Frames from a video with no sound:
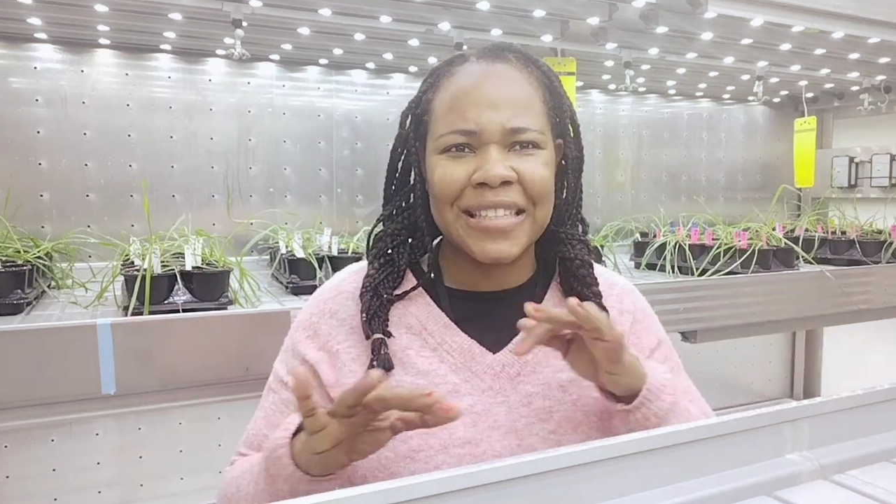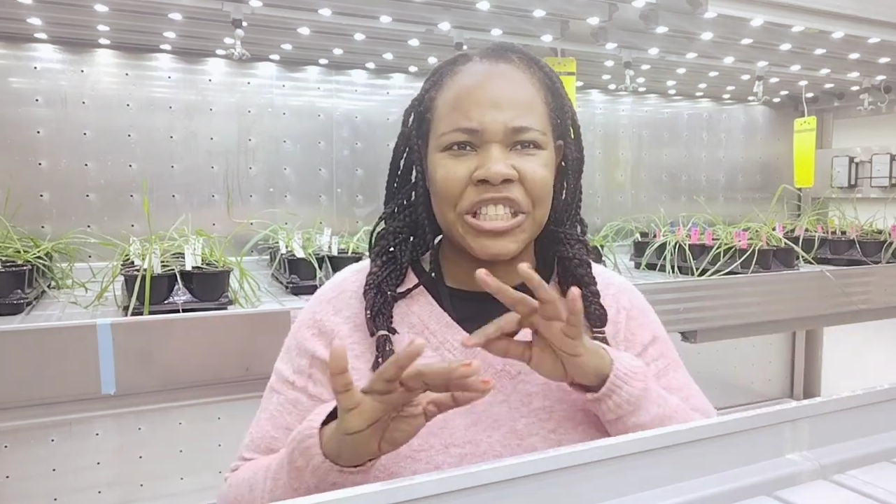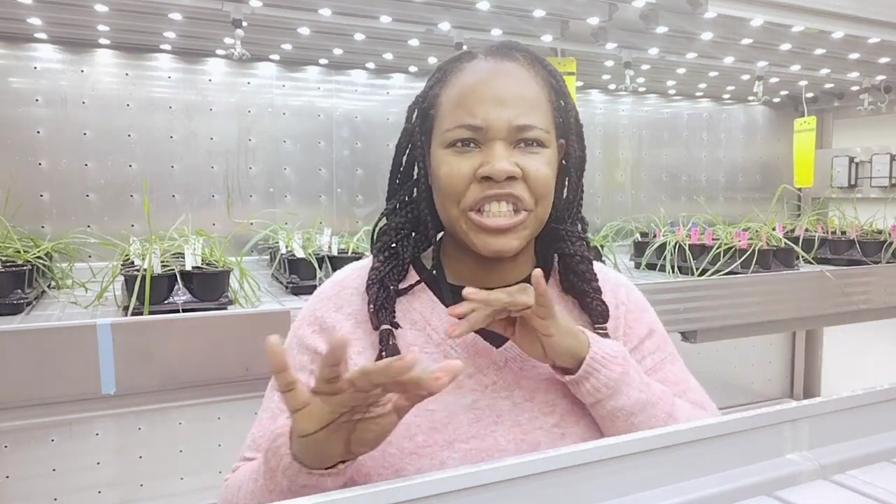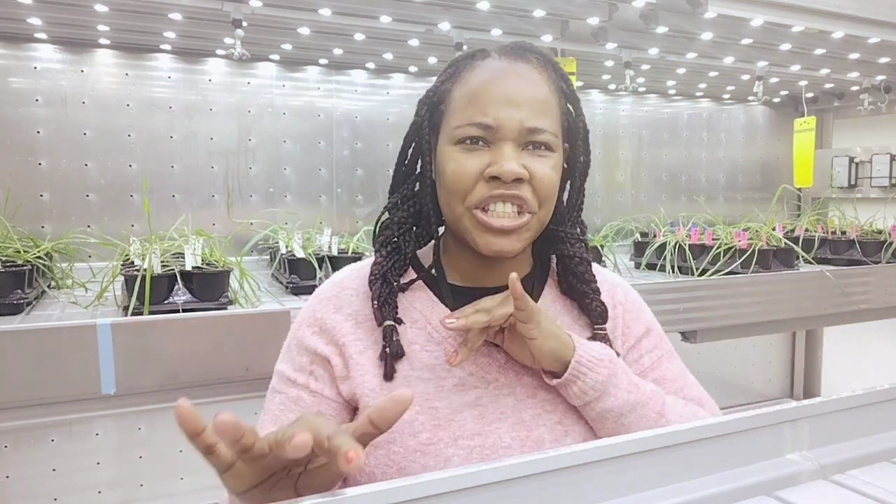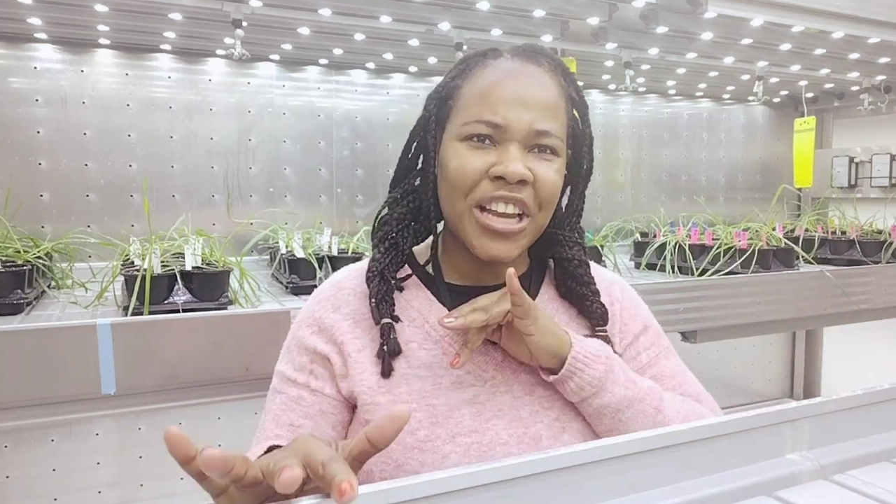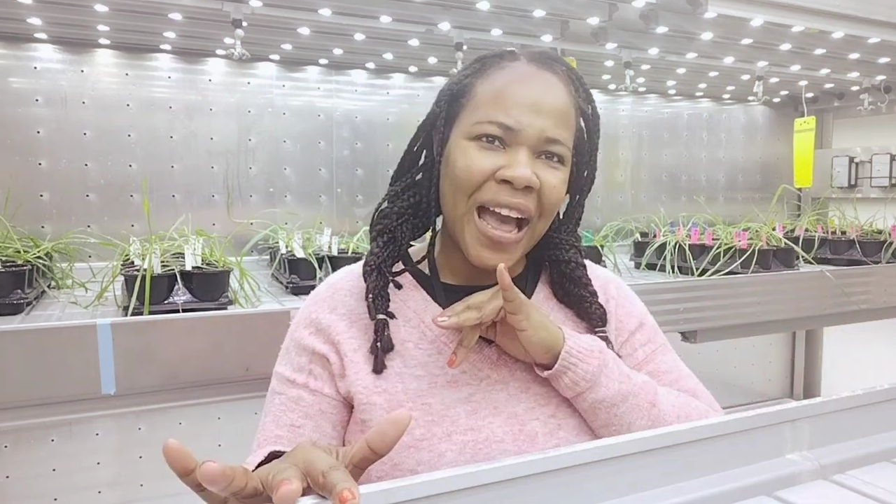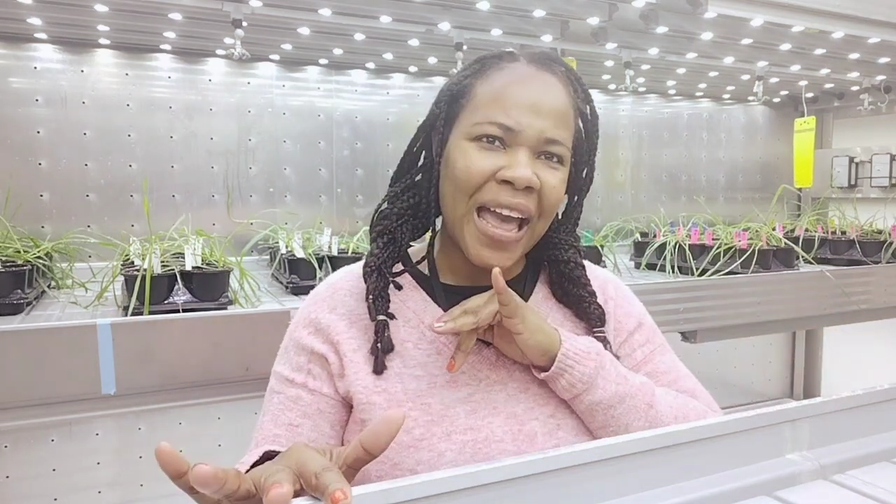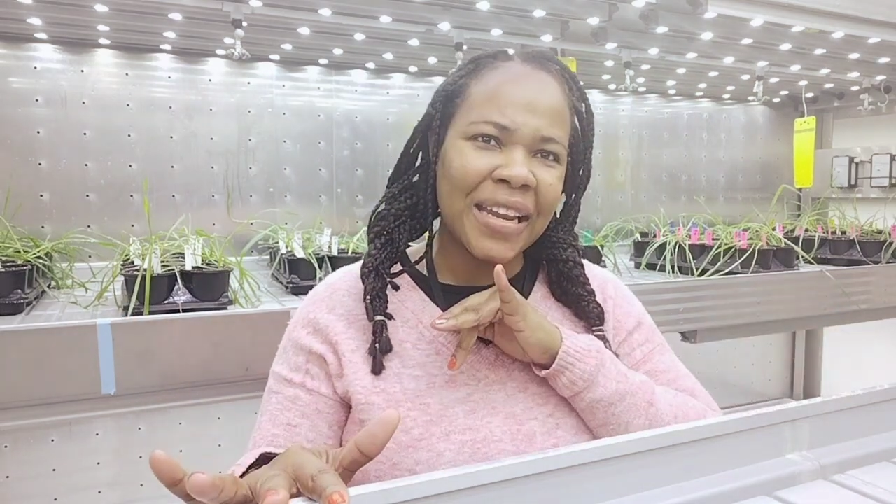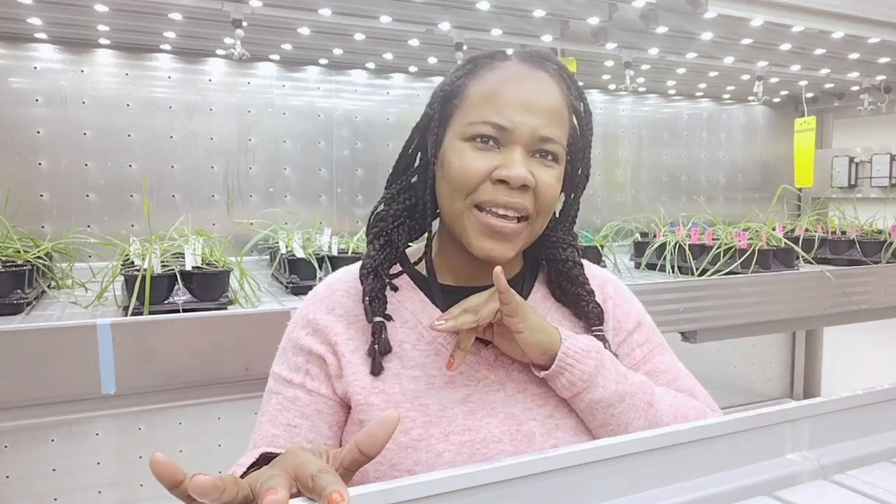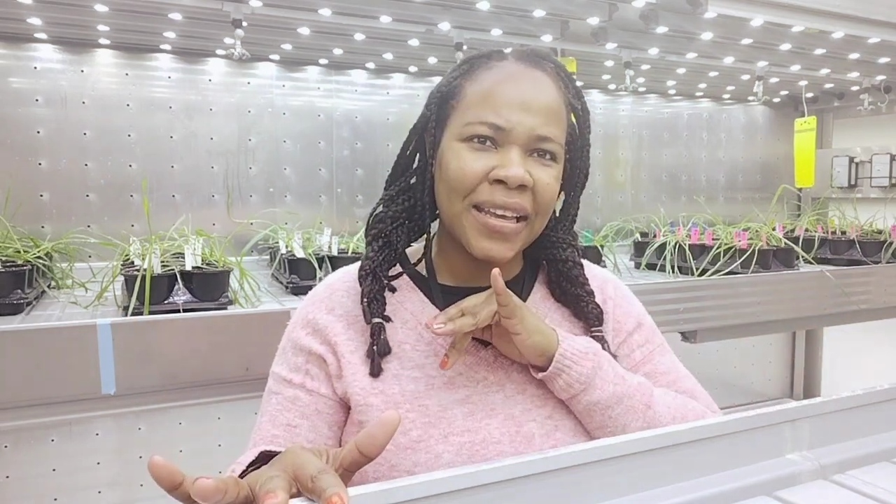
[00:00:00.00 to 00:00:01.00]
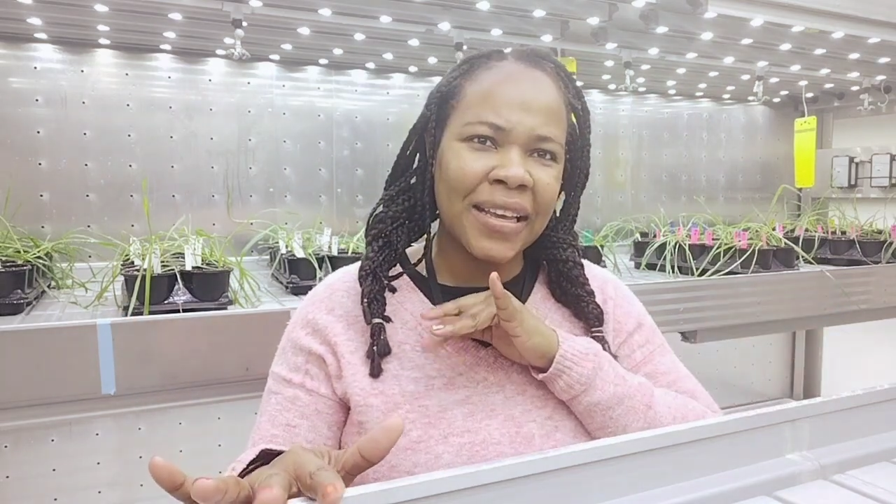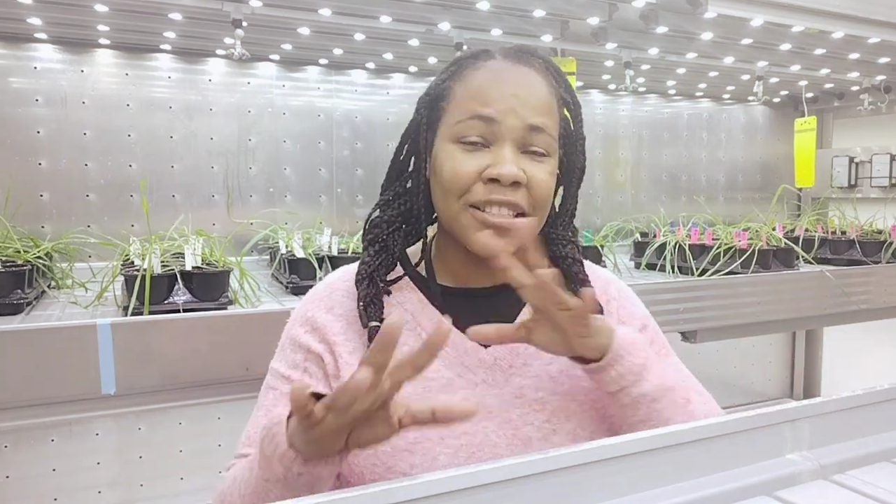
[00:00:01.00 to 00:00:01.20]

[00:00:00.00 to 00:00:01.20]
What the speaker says: is it shiny,